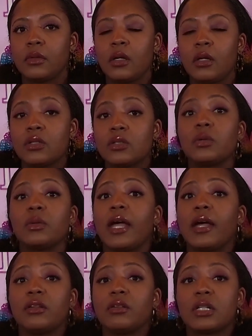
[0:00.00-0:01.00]
So yeah,
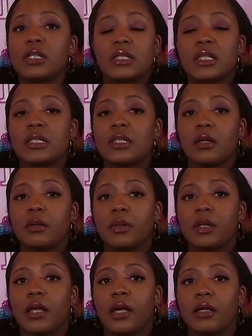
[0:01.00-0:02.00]
you're consistent, but
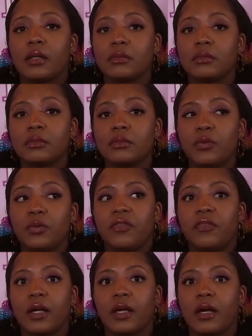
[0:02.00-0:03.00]
like, who the fuck
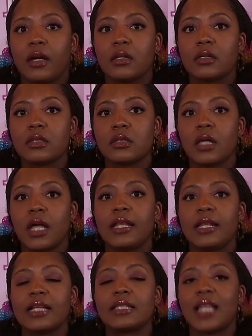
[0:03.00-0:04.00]
cares? And
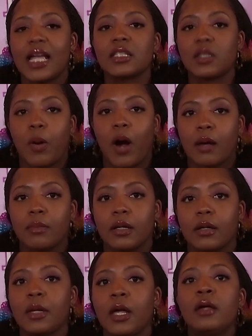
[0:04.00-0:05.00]
that's the problem.
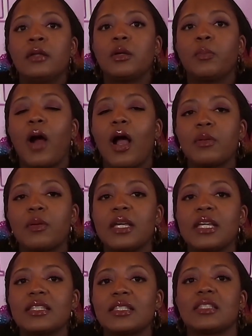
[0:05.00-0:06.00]
The problem
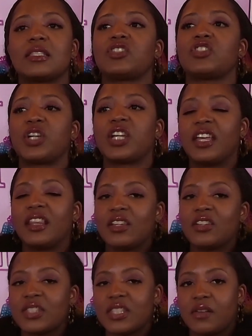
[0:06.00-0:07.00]
is that you're killing
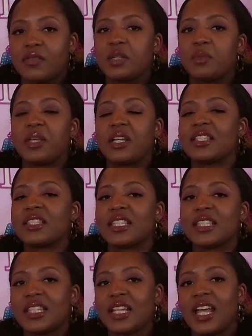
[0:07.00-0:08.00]
yourself to be
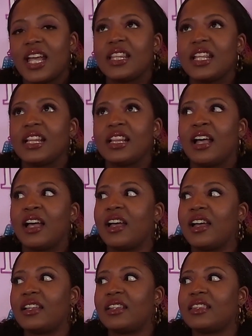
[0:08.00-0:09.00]
consistent, and then
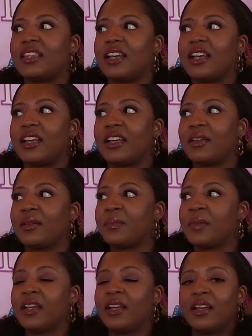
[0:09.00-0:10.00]

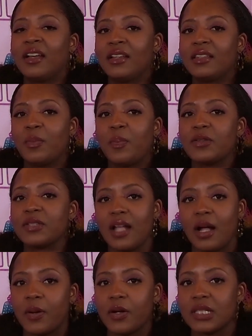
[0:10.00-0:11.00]
the post not
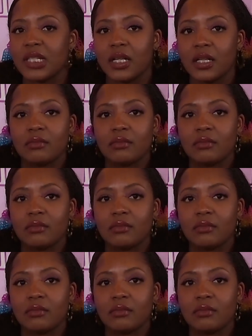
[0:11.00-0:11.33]
posting.